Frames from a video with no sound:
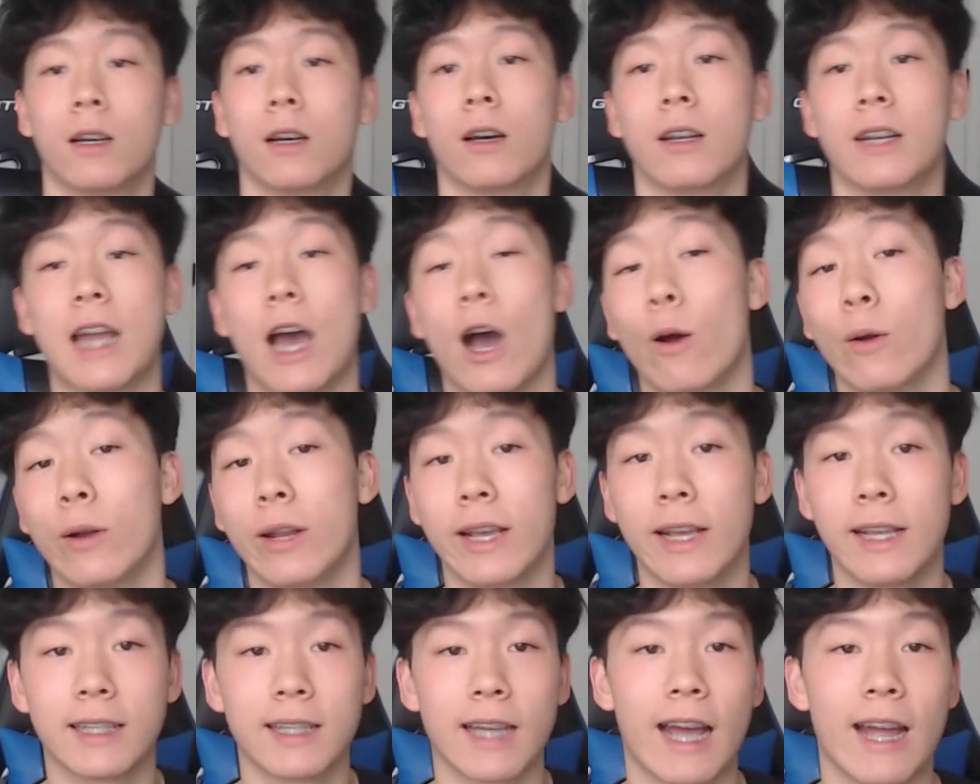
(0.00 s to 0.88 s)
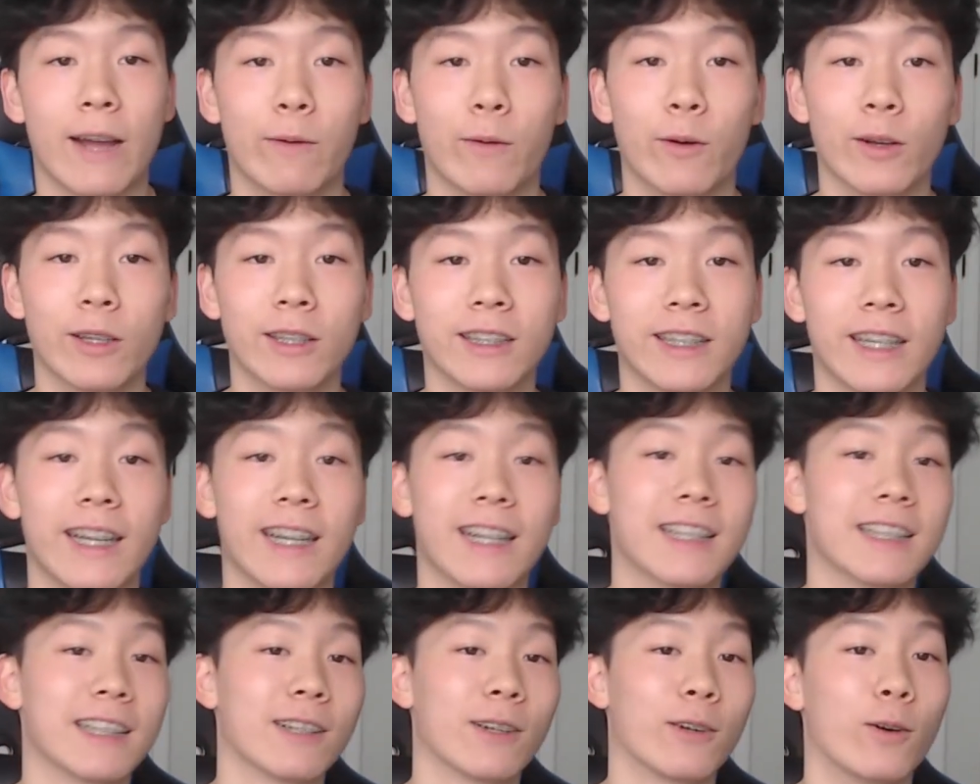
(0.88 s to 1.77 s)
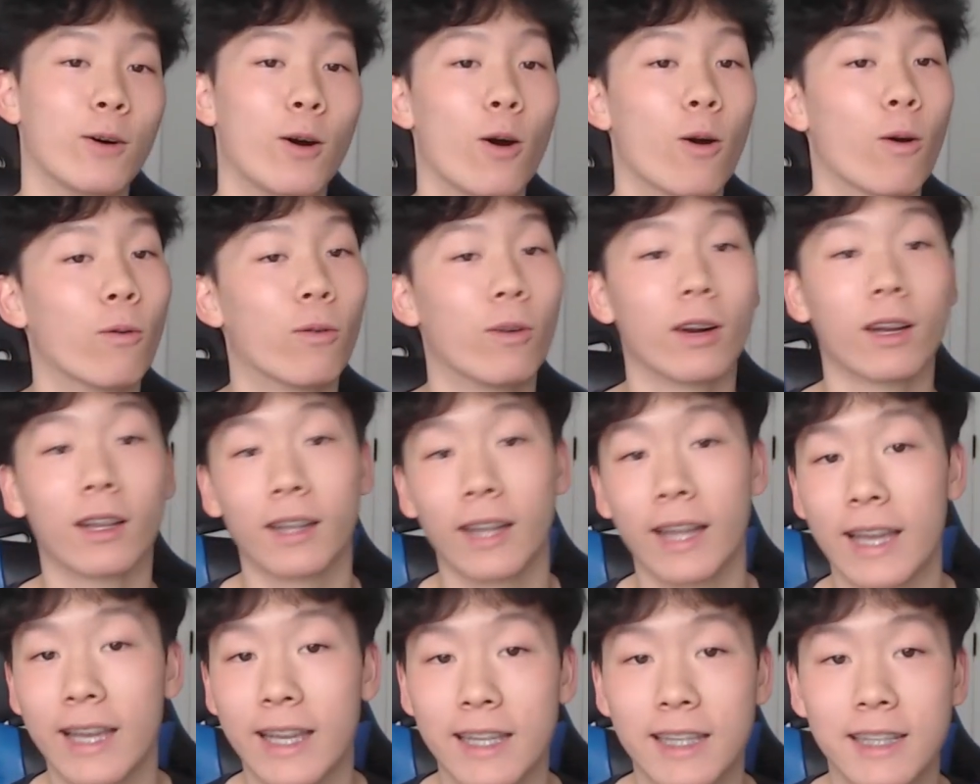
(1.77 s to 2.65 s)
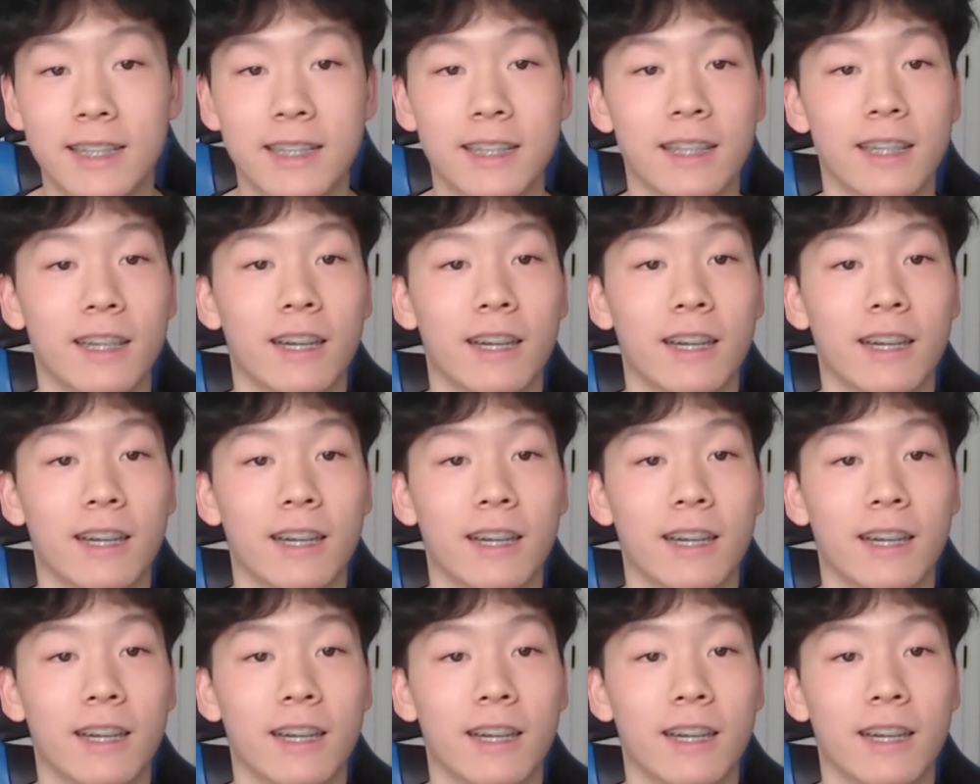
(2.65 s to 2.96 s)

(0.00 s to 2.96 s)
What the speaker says: Nowadays, I will say it is a little overglazed,